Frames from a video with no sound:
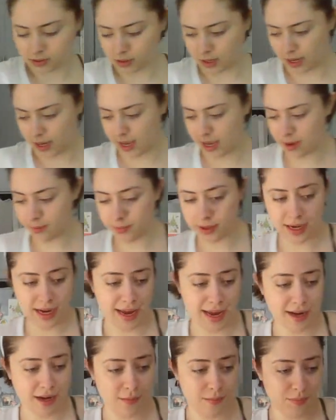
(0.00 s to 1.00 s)
I am going to
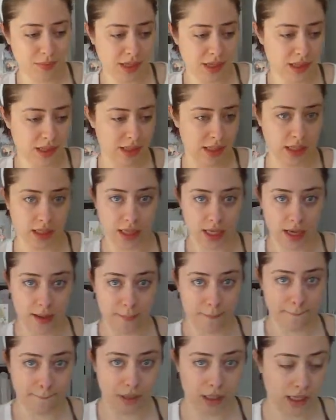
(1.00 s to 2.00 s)
end up peeling them,
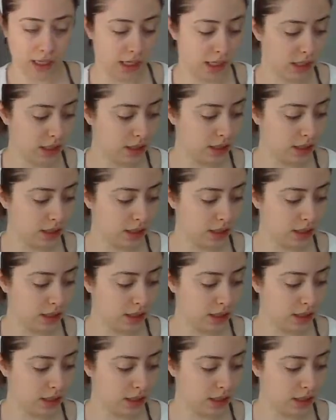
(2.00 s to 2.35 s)
but